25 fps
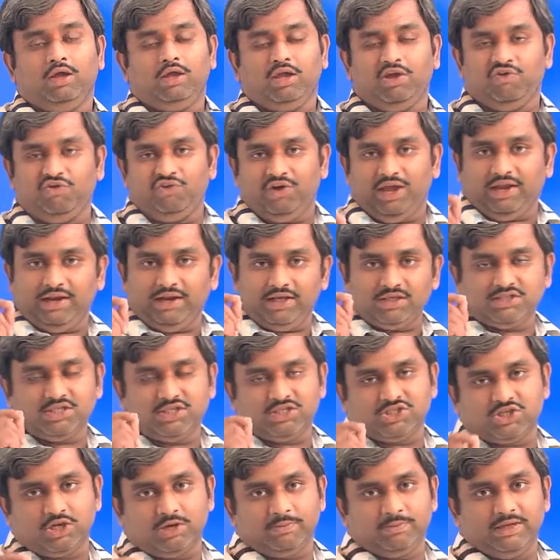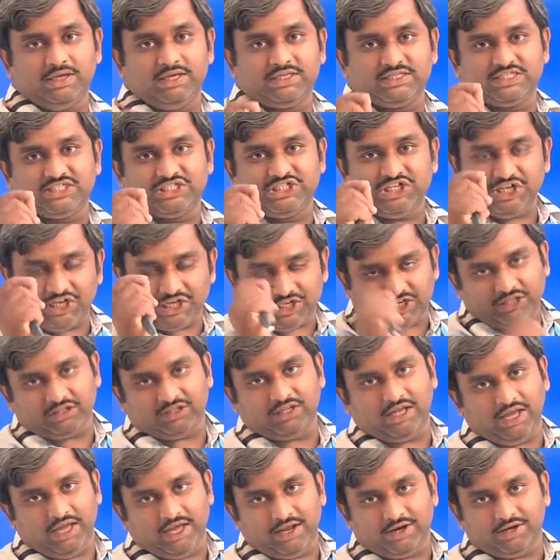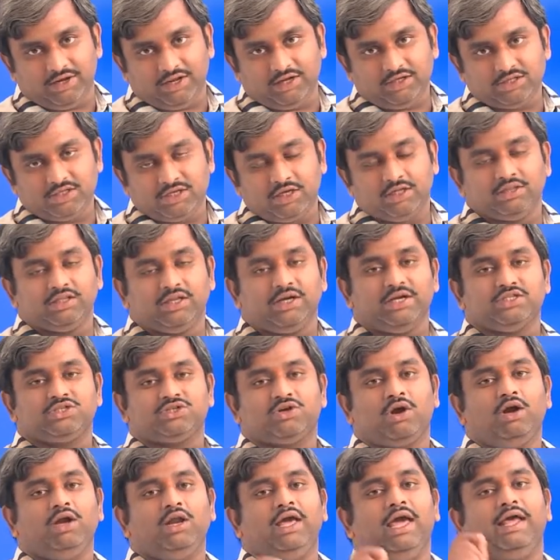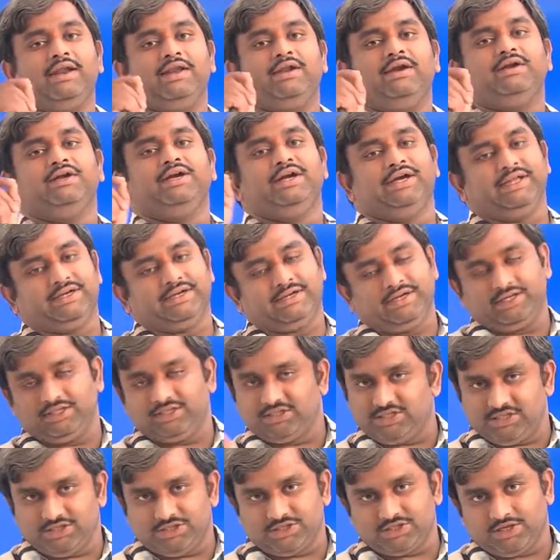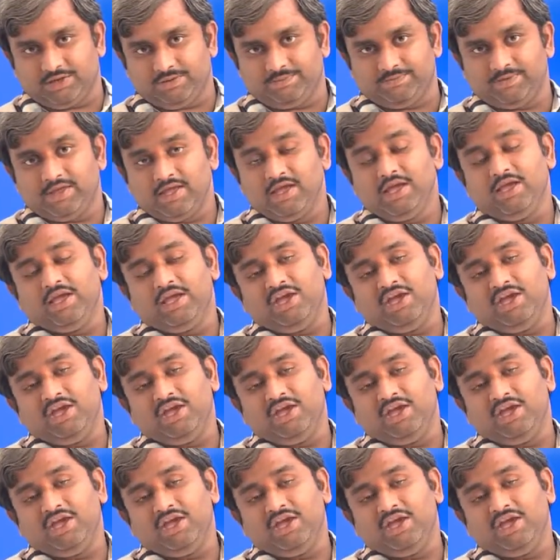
If any system is detecting the errors that is called error detecting system.